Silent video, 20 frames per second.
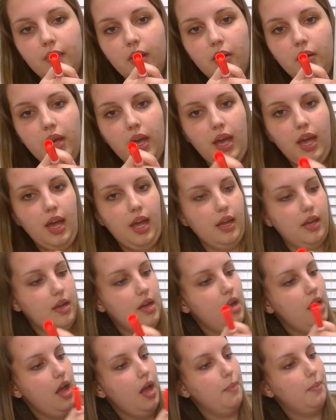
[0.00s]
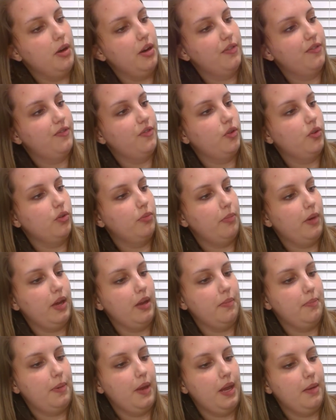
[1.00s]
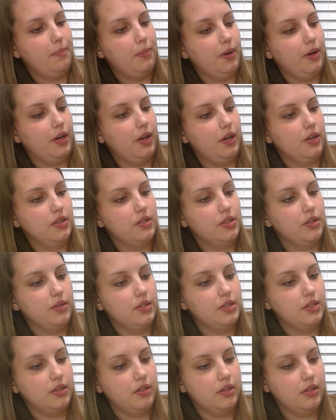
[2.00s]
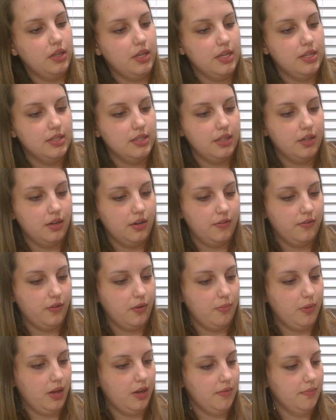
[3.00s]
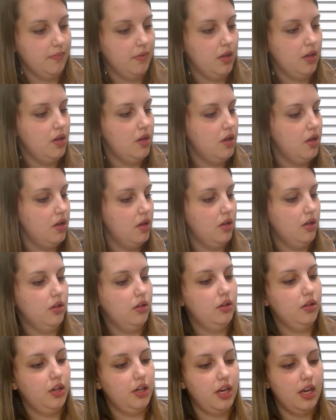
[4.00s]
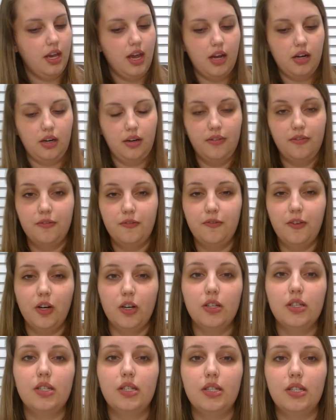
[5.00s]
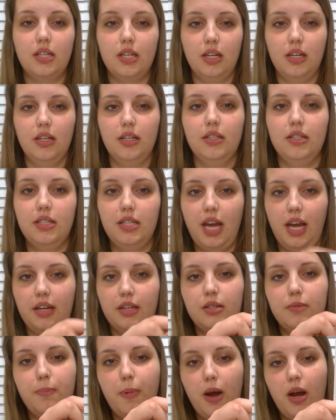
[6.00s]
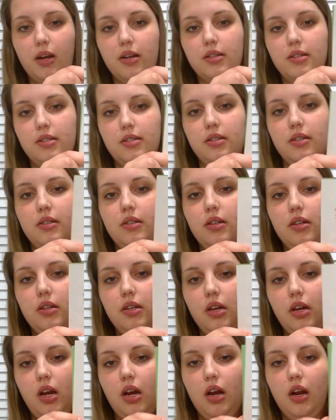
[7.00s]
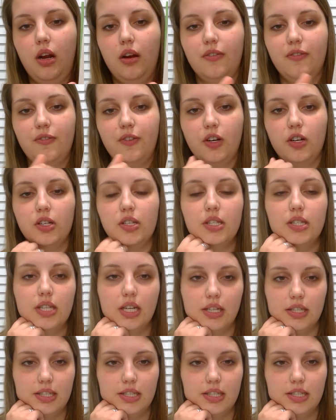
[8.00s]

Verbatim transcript: Okay, I'm gonna fold my paper here so it's a little easier for me. Looking at our first text box, our first